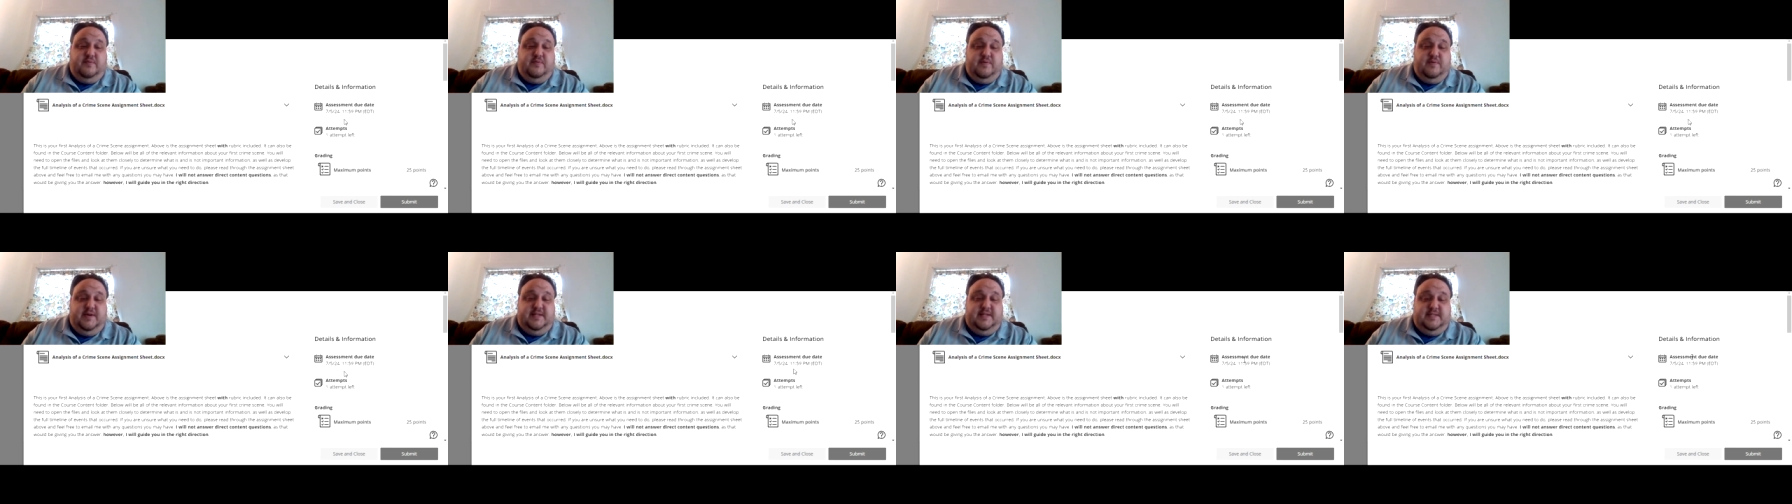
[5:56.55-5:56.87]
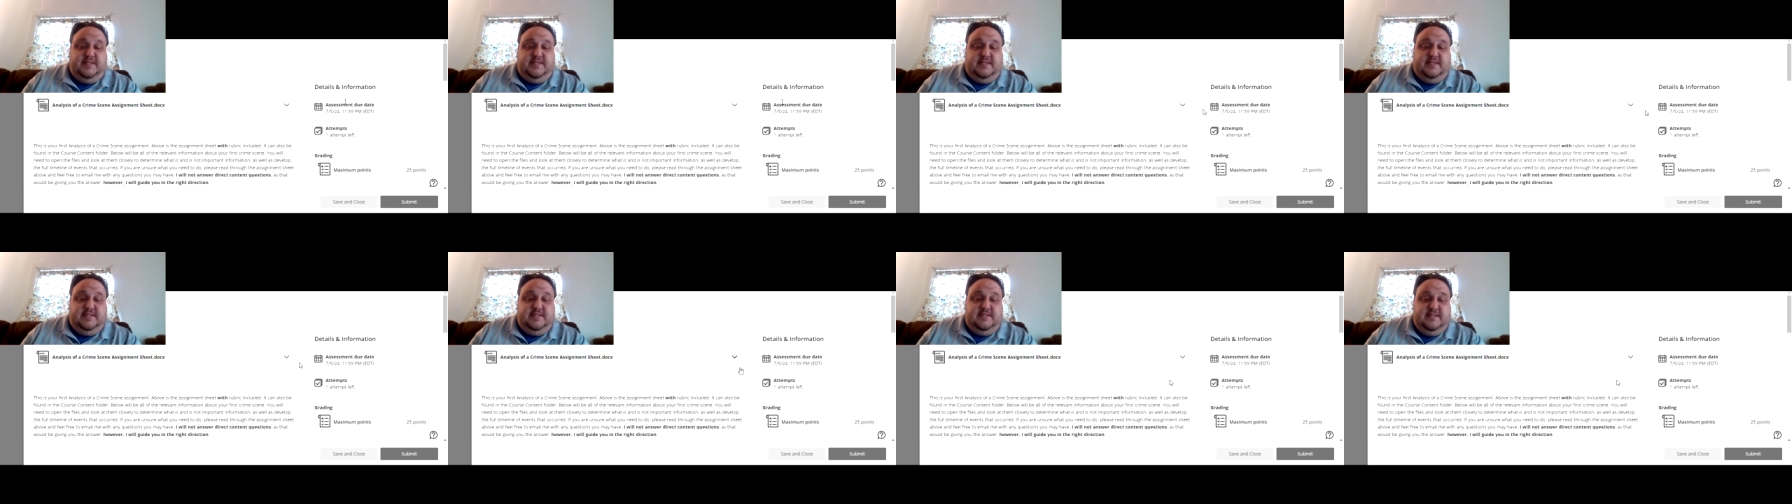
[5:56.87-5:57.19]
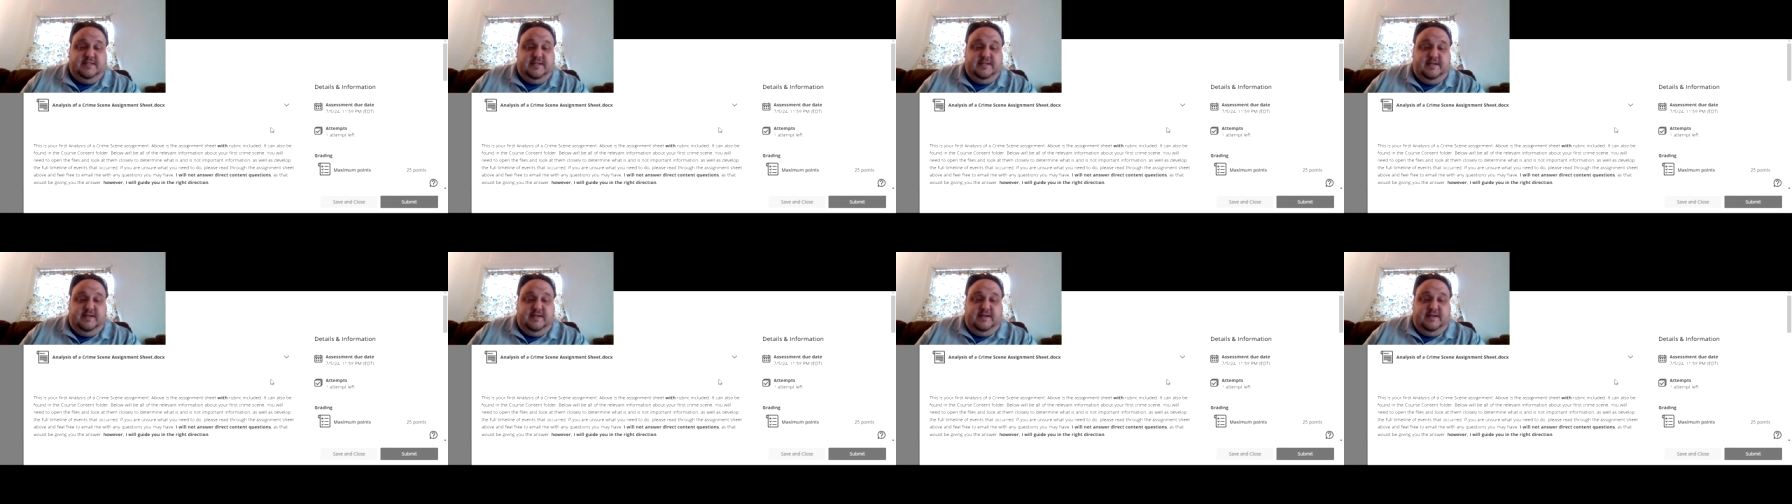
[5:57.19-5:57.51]

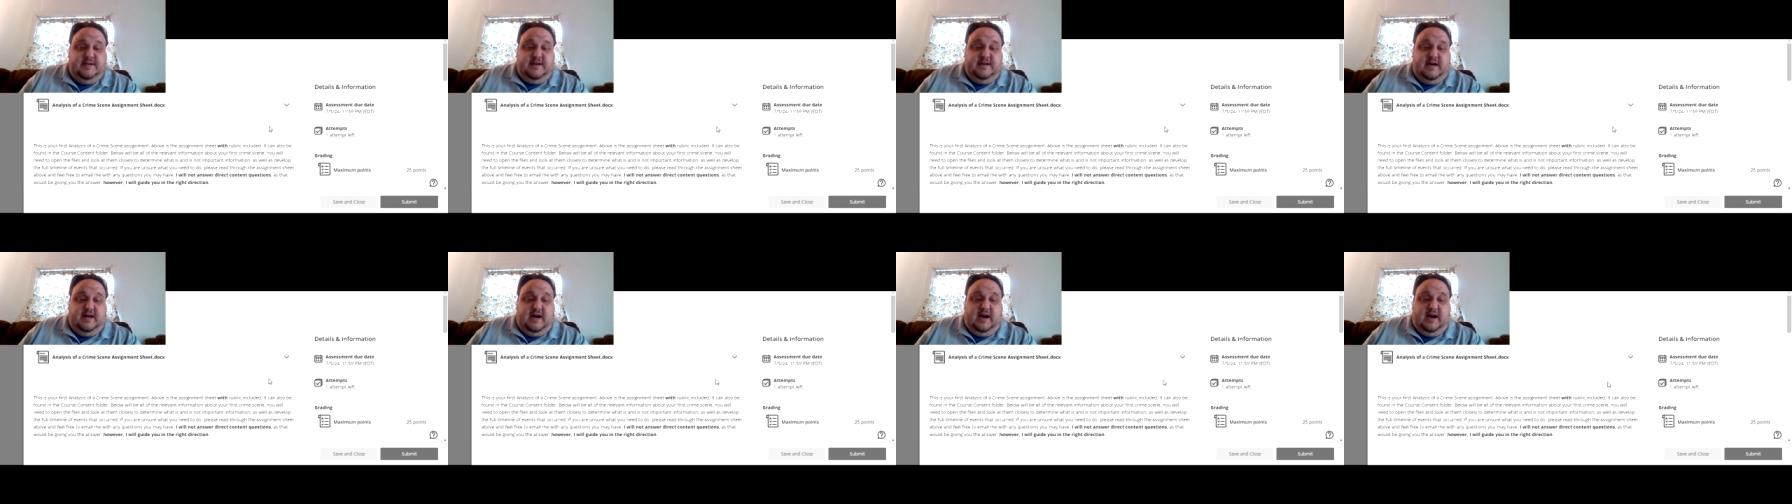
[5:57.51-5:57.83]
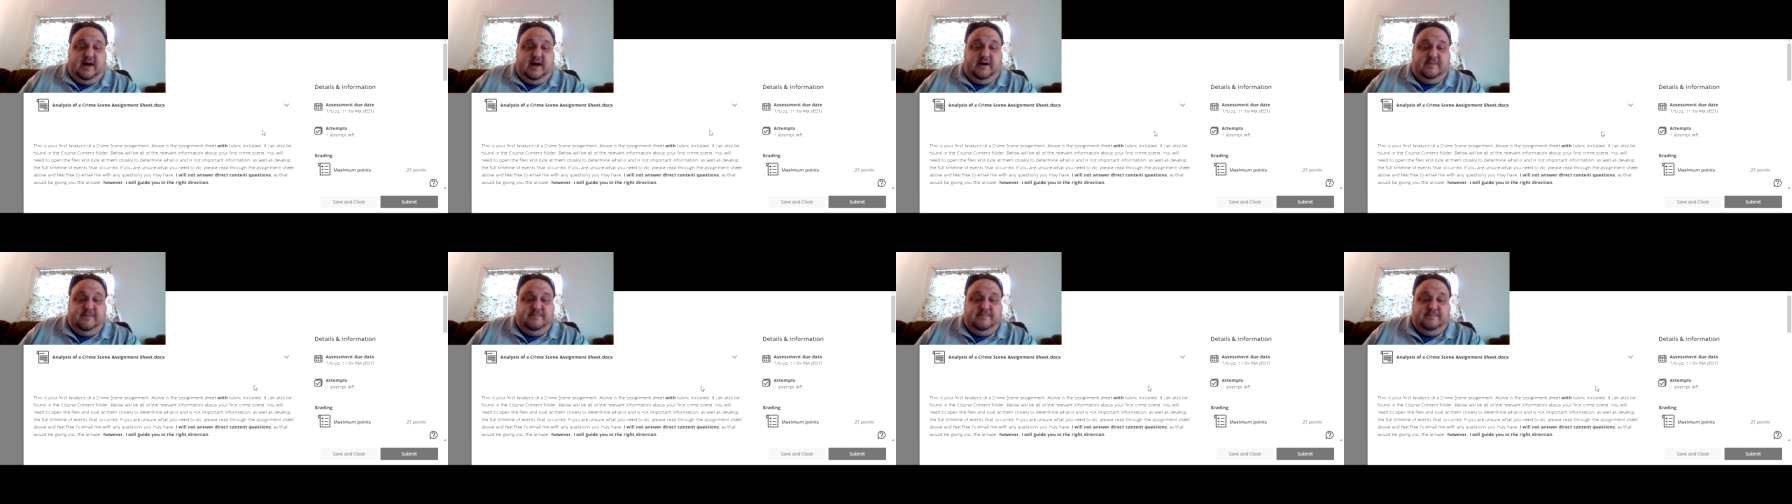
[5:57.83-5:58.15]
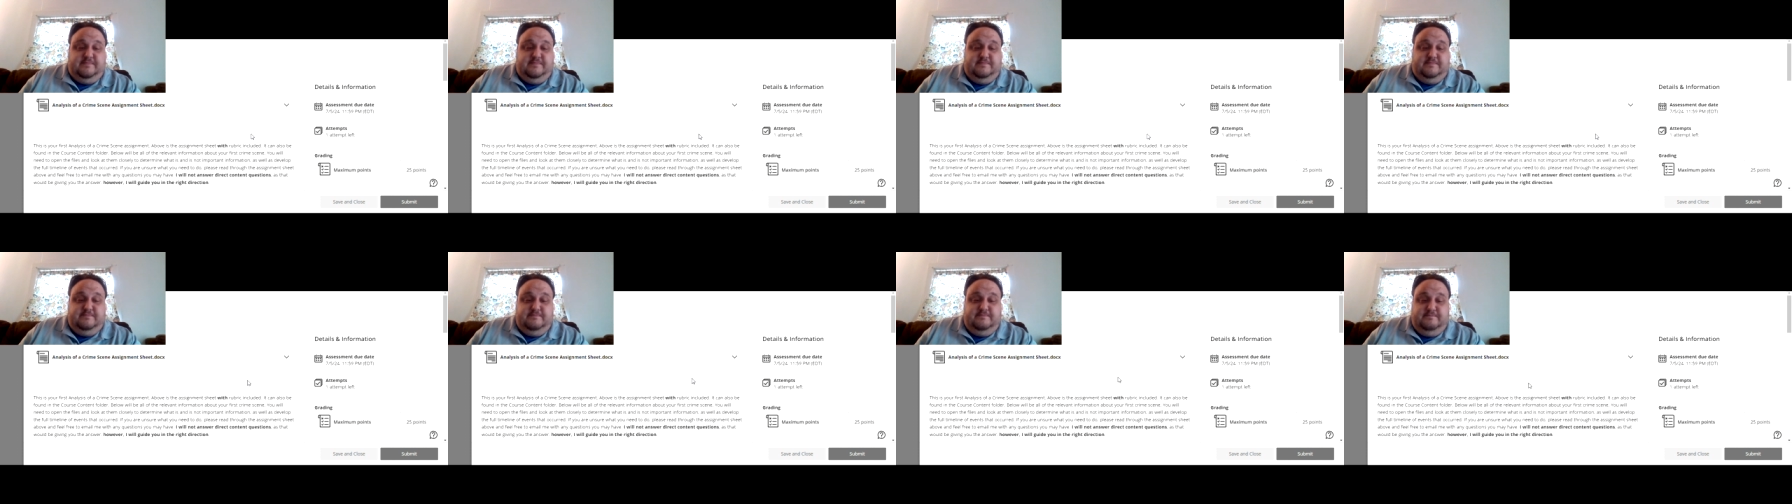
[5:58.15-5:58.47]
points.
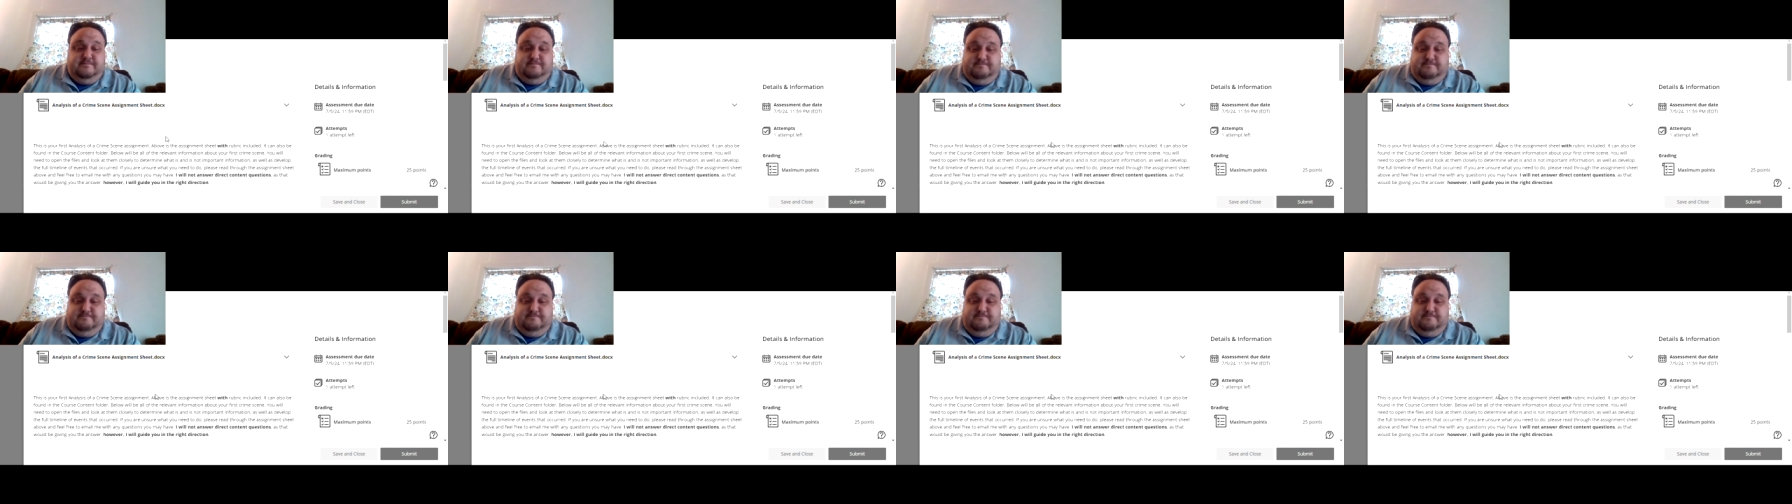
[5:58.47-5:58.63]
Um,